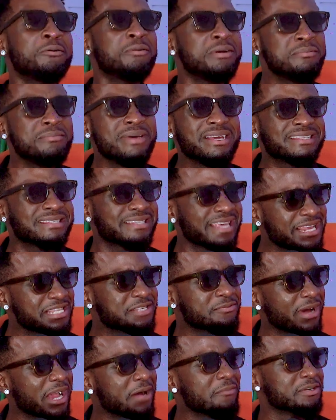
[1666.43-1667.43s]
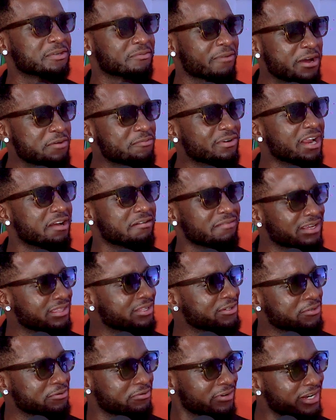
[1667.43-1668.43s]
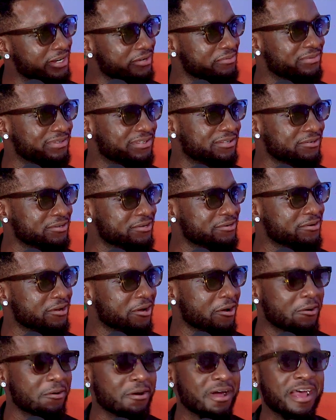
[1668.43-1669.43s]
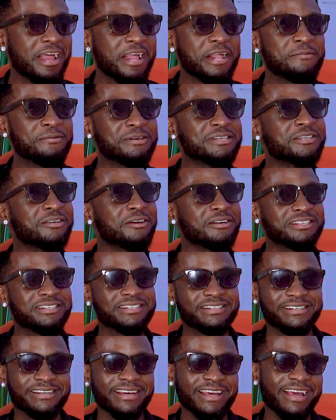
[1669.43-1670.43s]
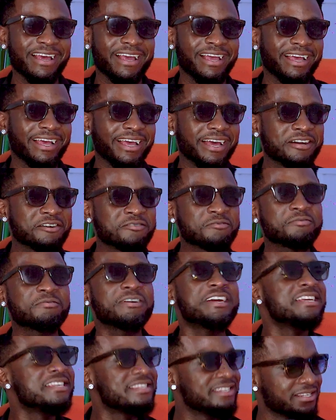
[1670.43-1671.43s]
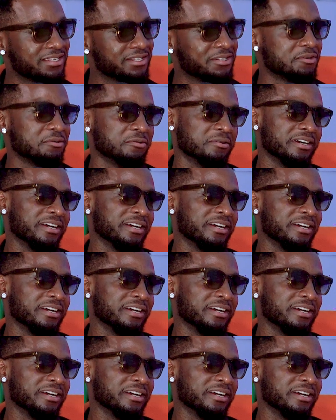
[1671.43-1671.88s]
makes sense why I was crying when I read the script. It was such a crazy story.